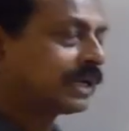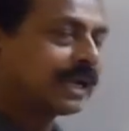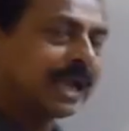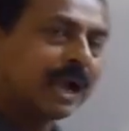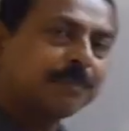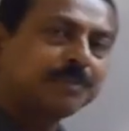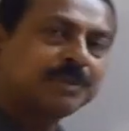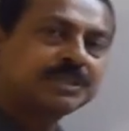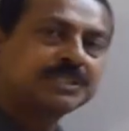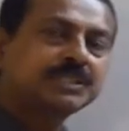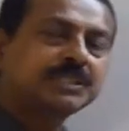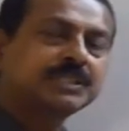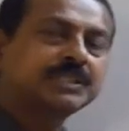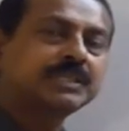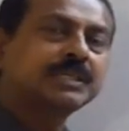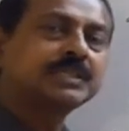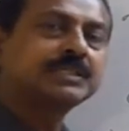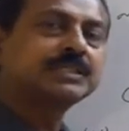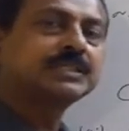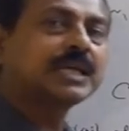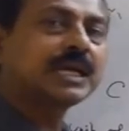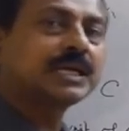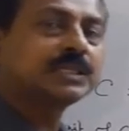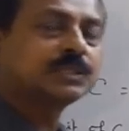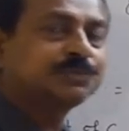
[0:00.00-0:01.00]

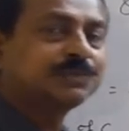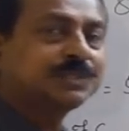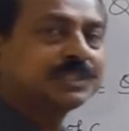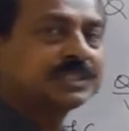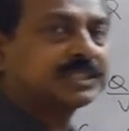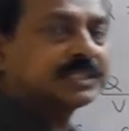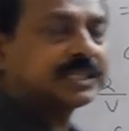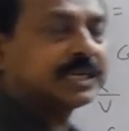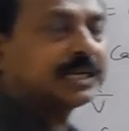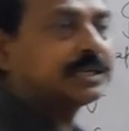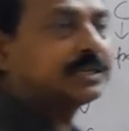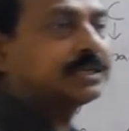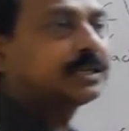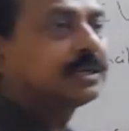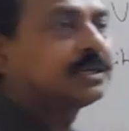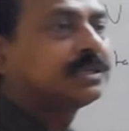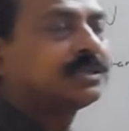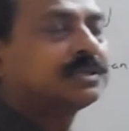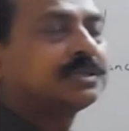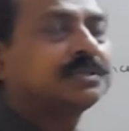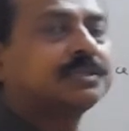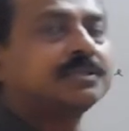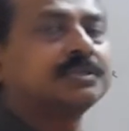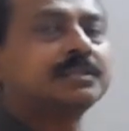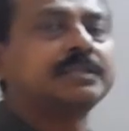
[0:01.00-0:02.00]
capacitance, as we said,
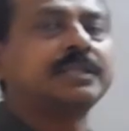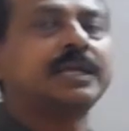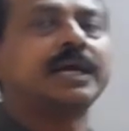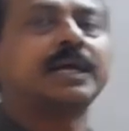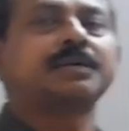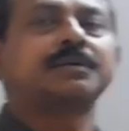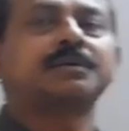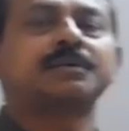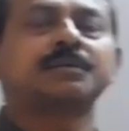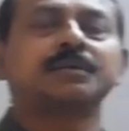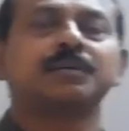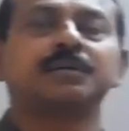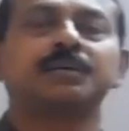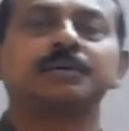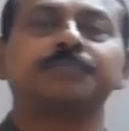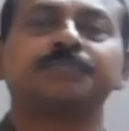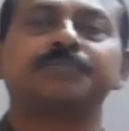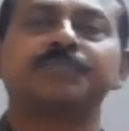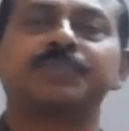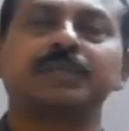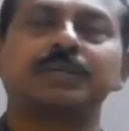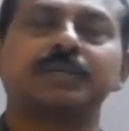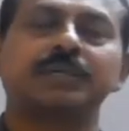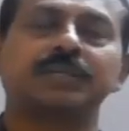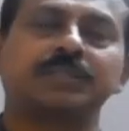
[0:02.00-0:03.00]
that
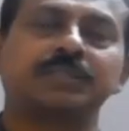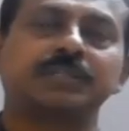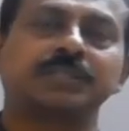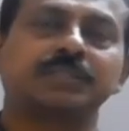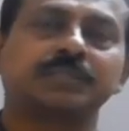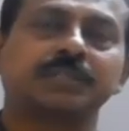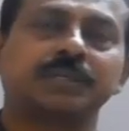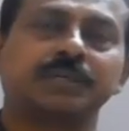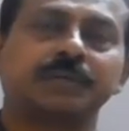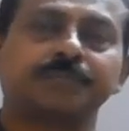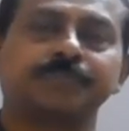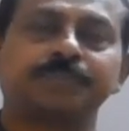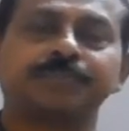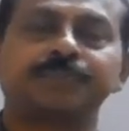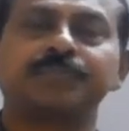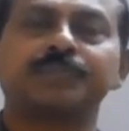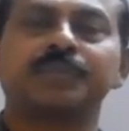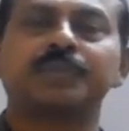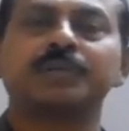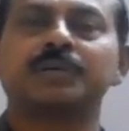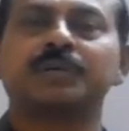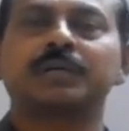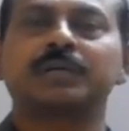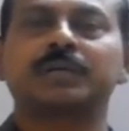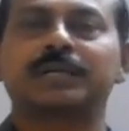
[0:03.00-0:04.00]
it is a
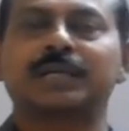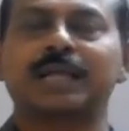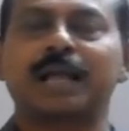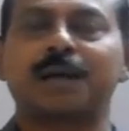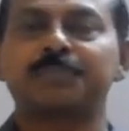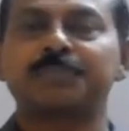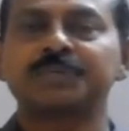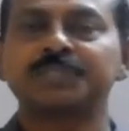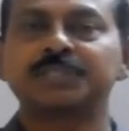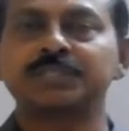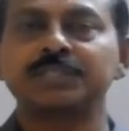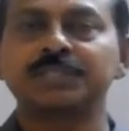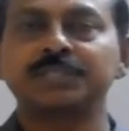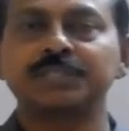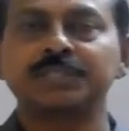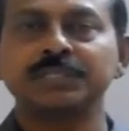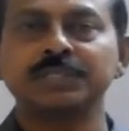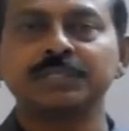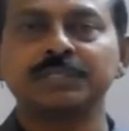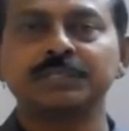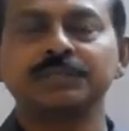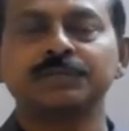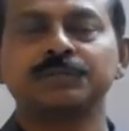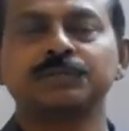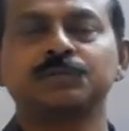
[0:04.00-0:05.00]

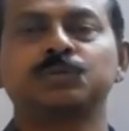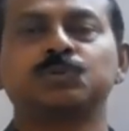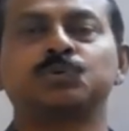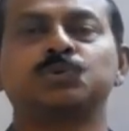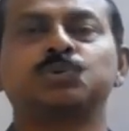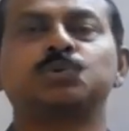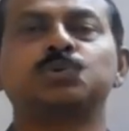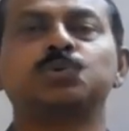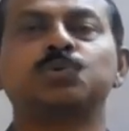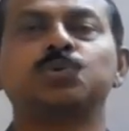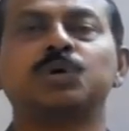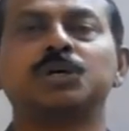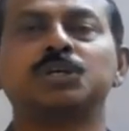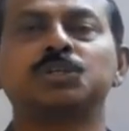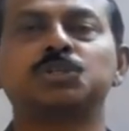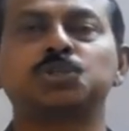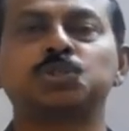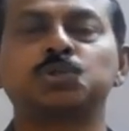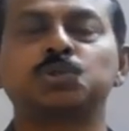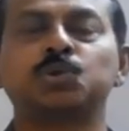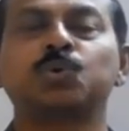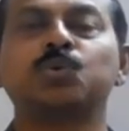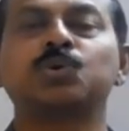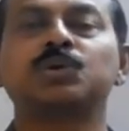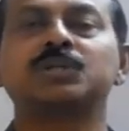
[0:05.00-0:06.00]
capacity to
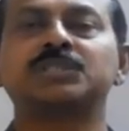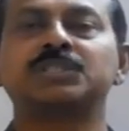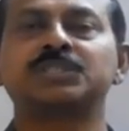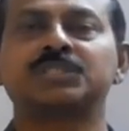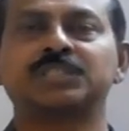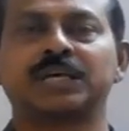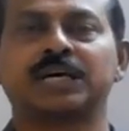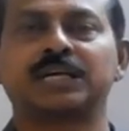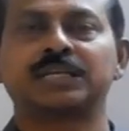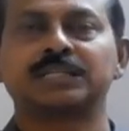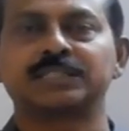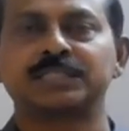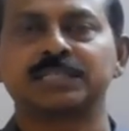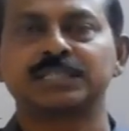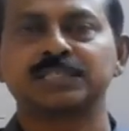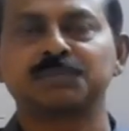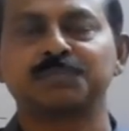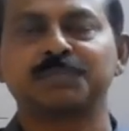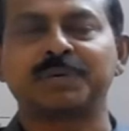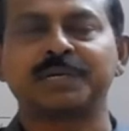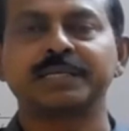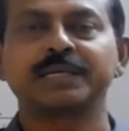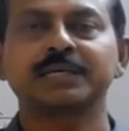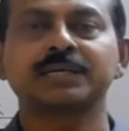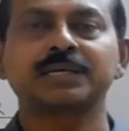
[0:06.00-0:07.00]
store charges
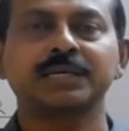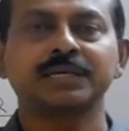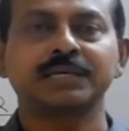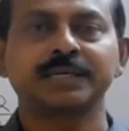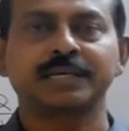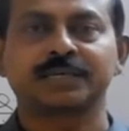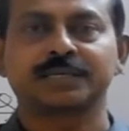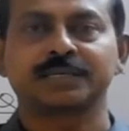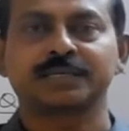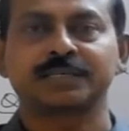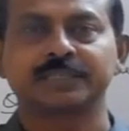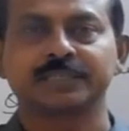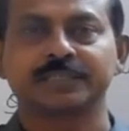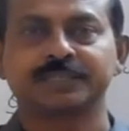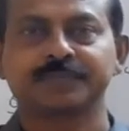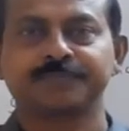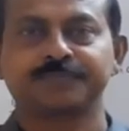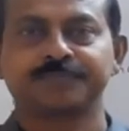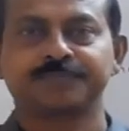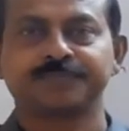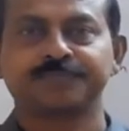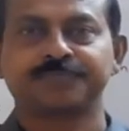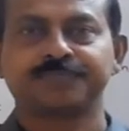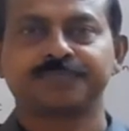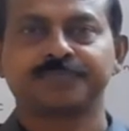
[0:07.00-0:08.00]
by a conductor.
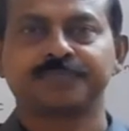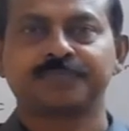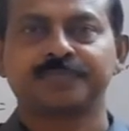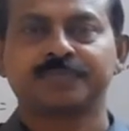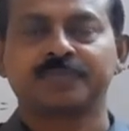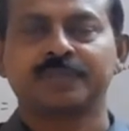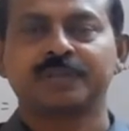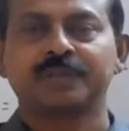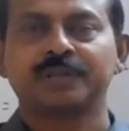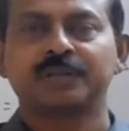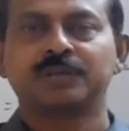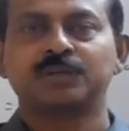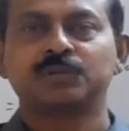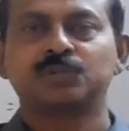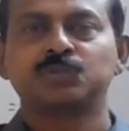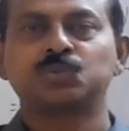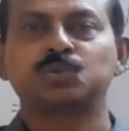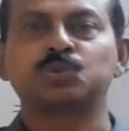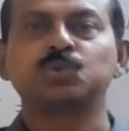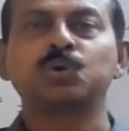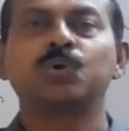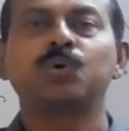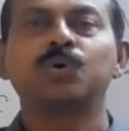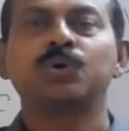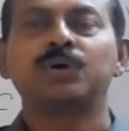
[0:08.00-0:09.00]

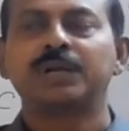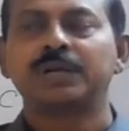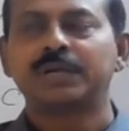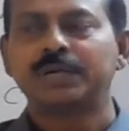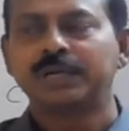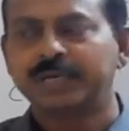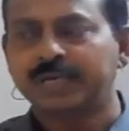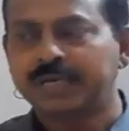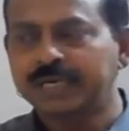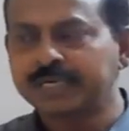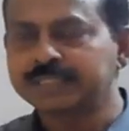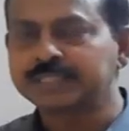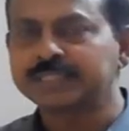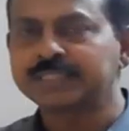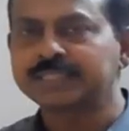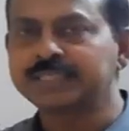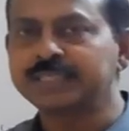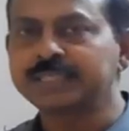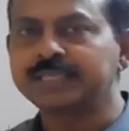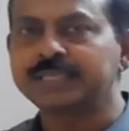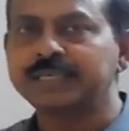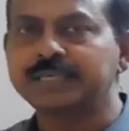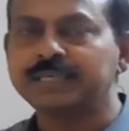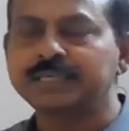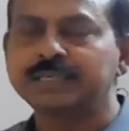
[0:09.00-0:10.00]
So, let's
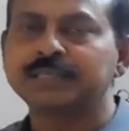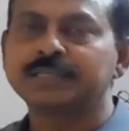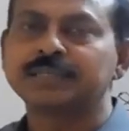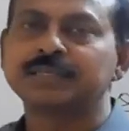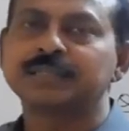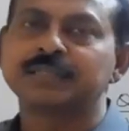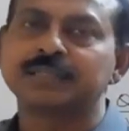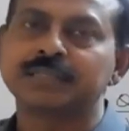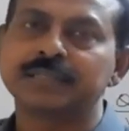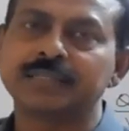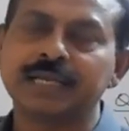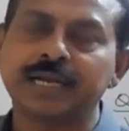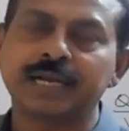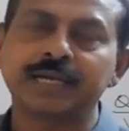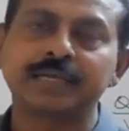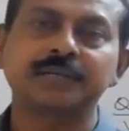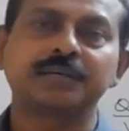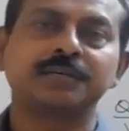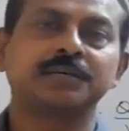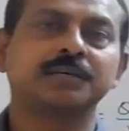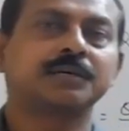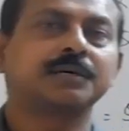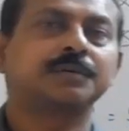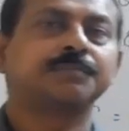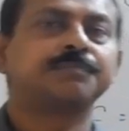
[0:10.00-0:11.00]
see
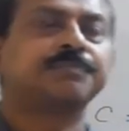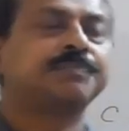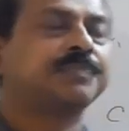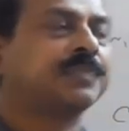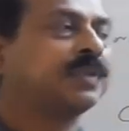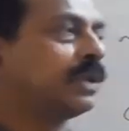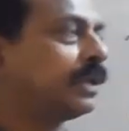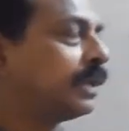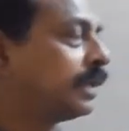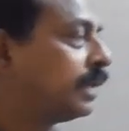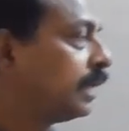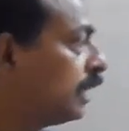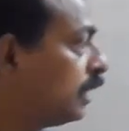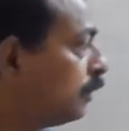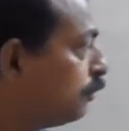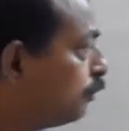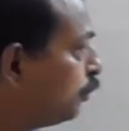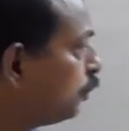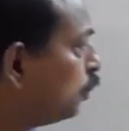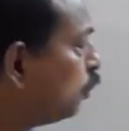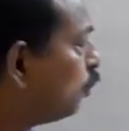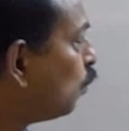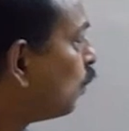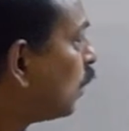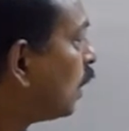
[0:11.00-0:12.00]
that
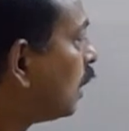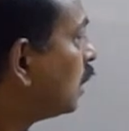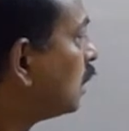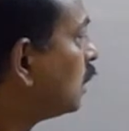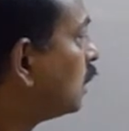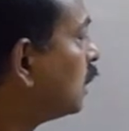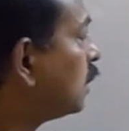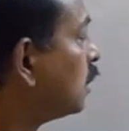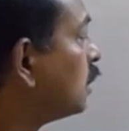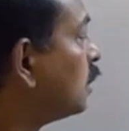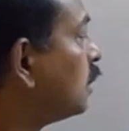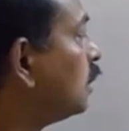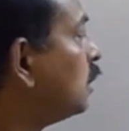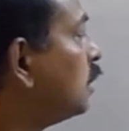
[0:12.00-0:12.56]
if you want